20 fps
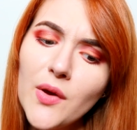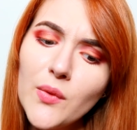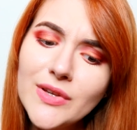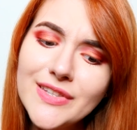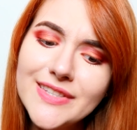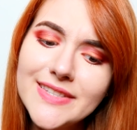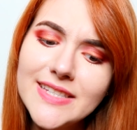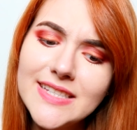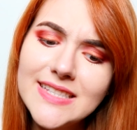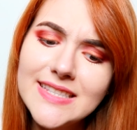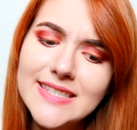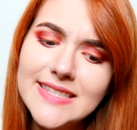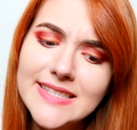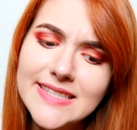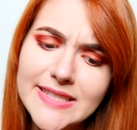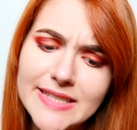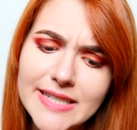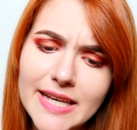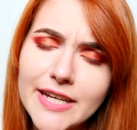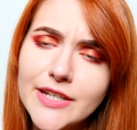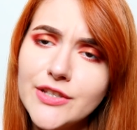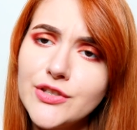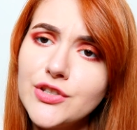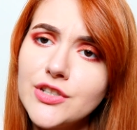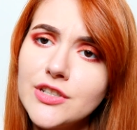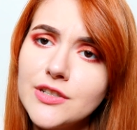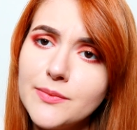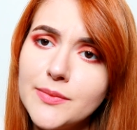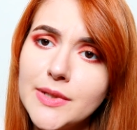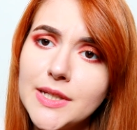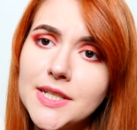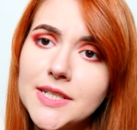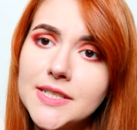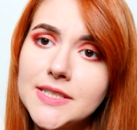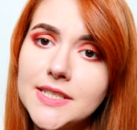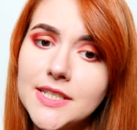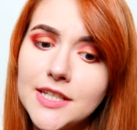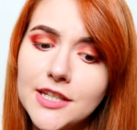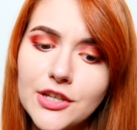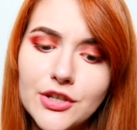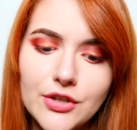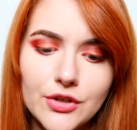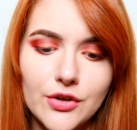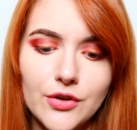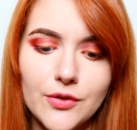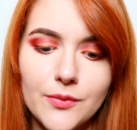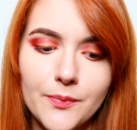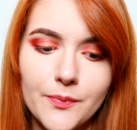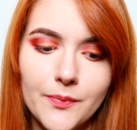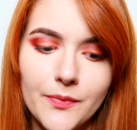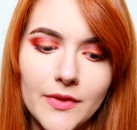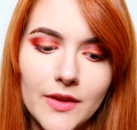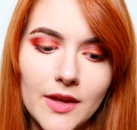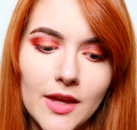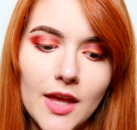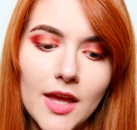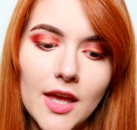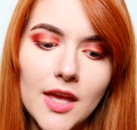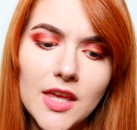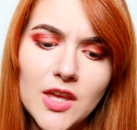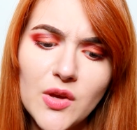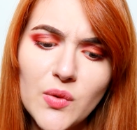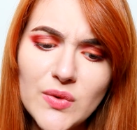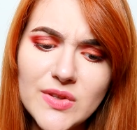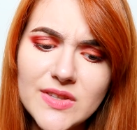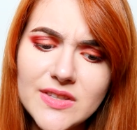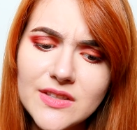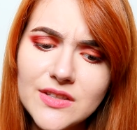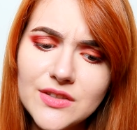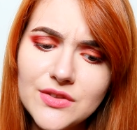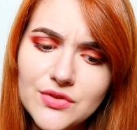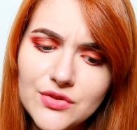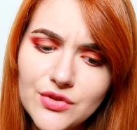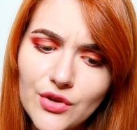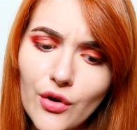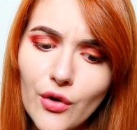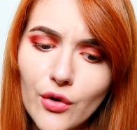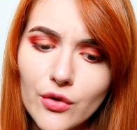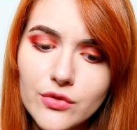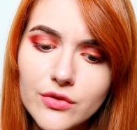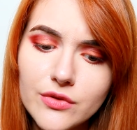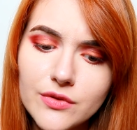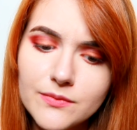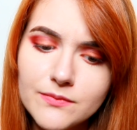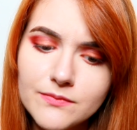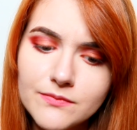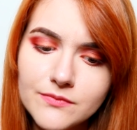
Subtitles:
was it such a big deal? He was an adult.